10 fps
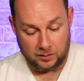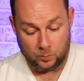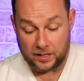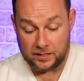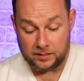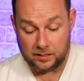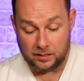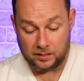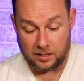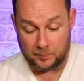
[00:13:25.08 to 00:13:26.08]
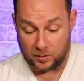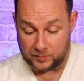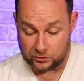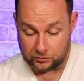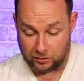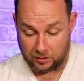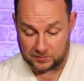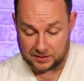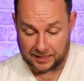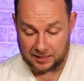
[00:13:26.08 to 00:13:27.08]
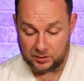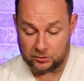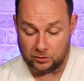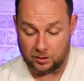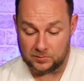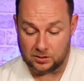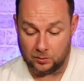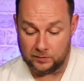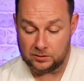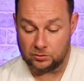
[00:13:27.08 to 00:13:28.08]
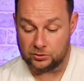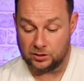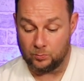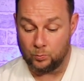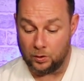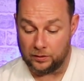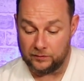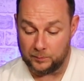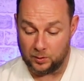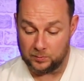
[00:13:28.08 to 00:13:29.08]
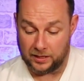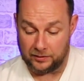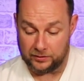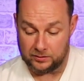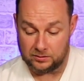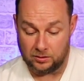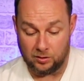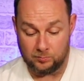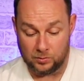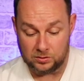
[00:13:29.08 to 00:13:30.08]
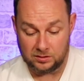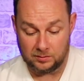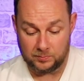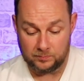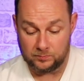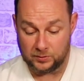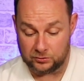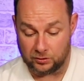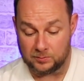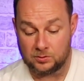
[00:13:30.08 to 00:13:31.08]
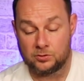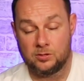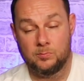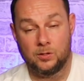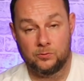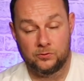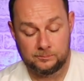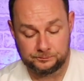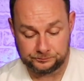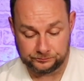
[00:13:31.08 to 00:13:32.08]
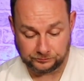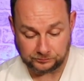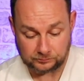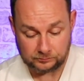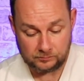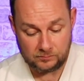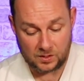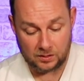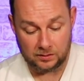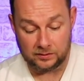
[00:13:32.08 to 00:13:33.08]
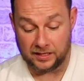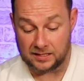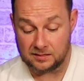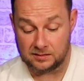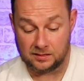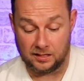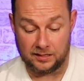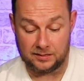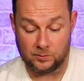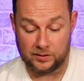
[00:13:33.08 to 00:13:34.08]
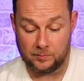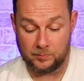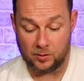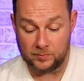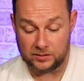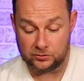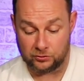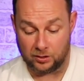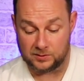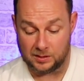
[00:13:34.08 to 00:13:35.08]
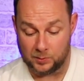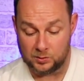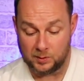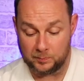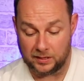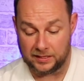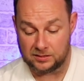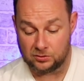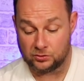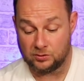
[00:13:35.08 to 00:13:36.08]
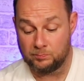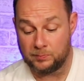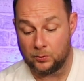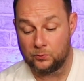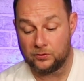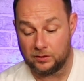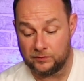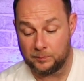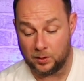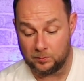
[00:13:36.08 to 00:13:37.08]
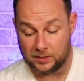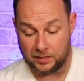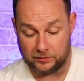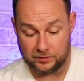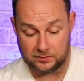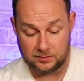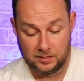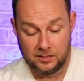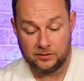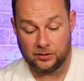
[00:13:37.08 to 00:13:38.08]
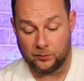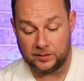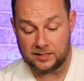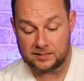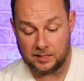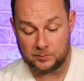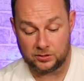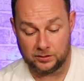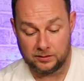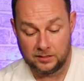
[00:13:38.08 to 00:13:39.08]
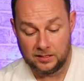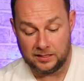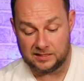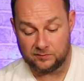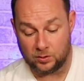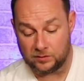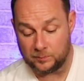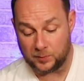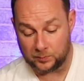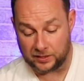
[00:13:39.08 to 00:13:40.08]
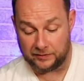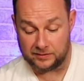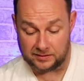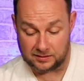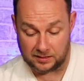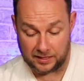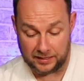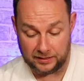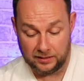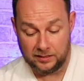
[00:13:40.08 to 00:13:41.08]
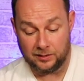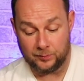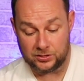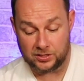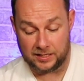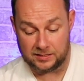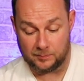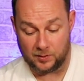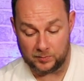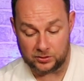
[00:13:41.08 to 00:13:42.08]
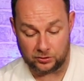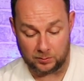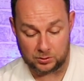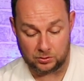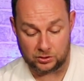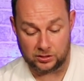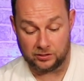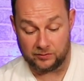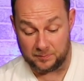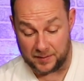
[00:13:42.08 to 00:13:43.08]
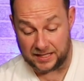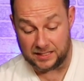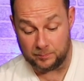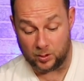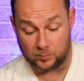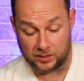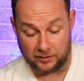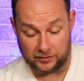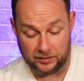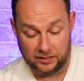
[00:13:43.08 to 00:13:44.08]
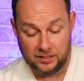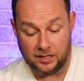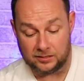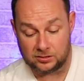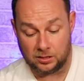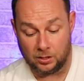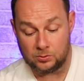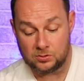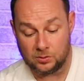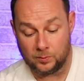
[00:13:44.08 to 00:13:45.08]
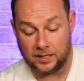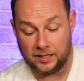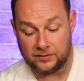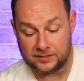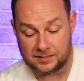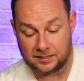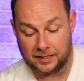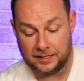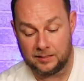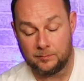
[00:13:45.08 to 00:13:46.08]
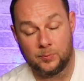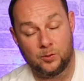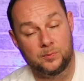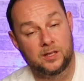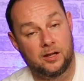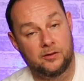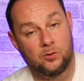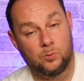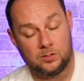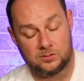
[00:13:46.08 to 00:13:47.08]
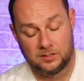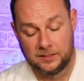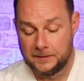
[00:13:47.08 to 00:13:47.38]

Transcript: When a bomb is dropped, can it be dropped only touching one of the bomb carriers, or must it be dropped touching both? The answer to that is when the bomb is dropped, it must be placed touching both of the bomb carriers. The only exception is if one of the bomb carriers is slain, in which case the bomb is dropped touching the remaining bomb carrier as close to where the slain bomb carrier was.